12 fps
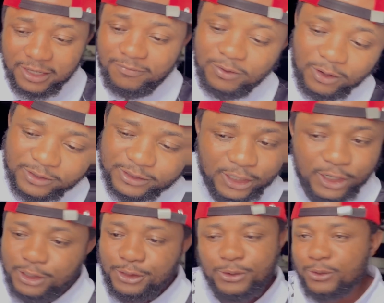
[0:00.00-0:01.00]
If not,
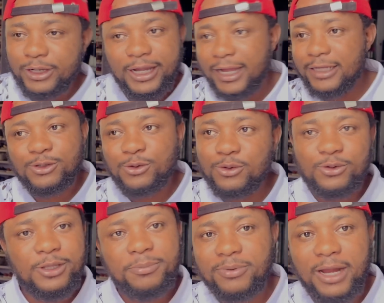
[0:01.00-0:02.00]
you can't
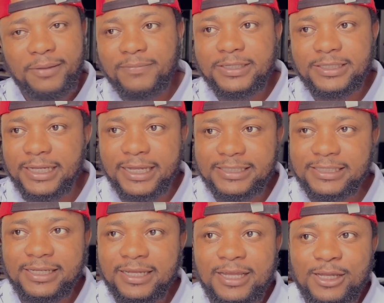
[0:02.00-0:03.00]
own a private jet.
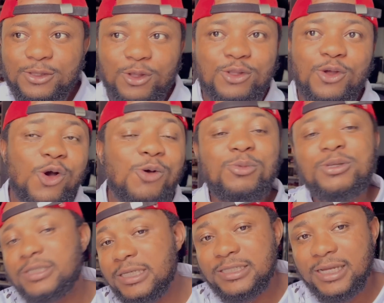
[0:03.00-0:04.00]
Not all
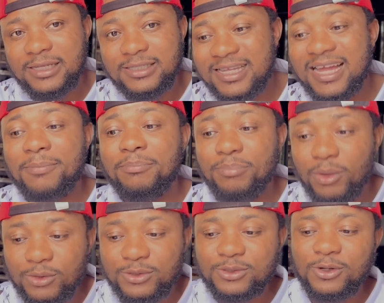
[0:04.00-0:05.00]
musicians can
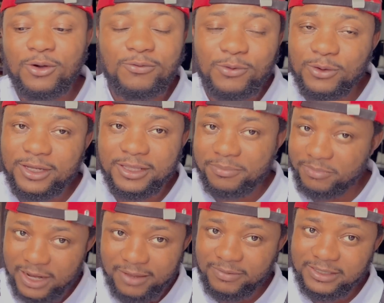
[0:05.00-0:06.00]
boast of owning a
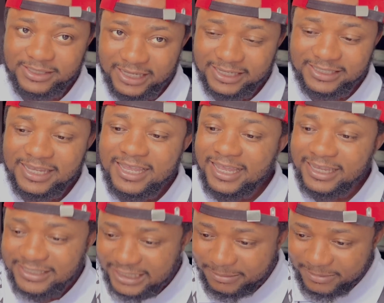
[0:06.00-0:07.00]
private jet,
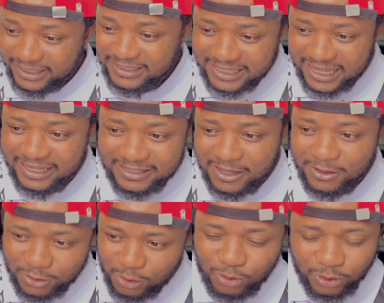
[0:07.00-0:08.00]
except they start
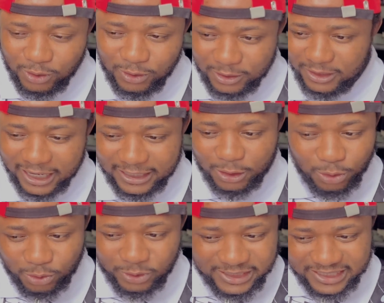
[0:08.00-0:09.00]
no that
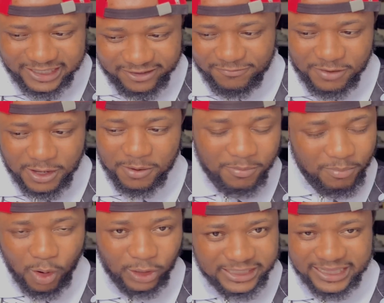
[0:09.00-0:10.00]
lucrative
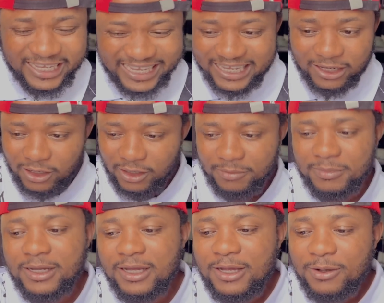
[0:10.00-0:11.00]
monthly income.
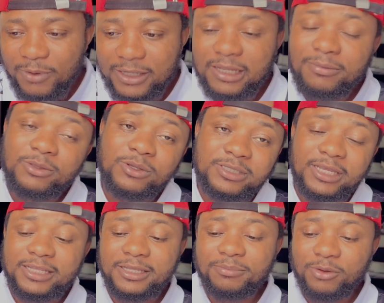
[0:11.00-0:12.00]
Well, Davido
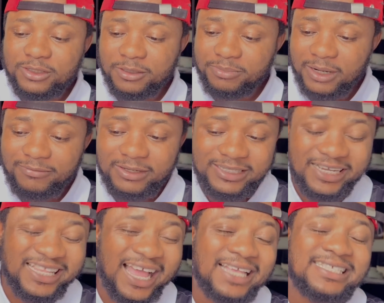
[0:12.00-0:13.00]
said he bought a private
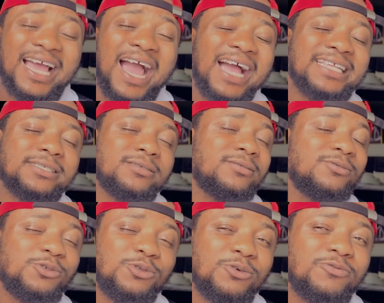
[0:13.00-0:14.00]
jet as at,
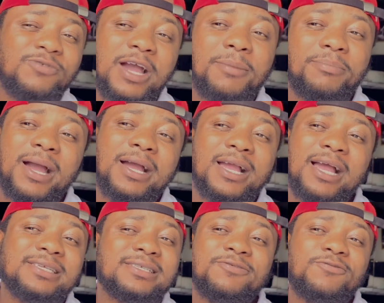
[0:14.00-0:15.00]
you know, far back
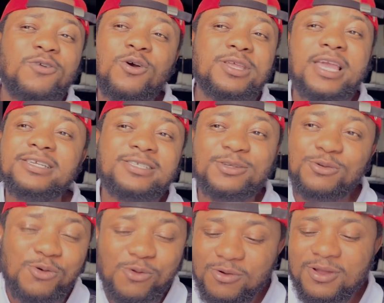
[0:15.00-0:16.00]
as 4 years
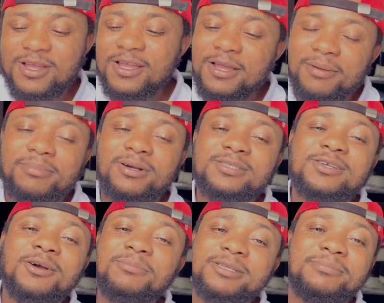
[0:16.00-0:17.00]
ago. But
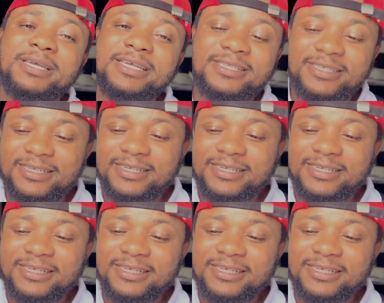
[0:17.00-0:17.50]
come on, man.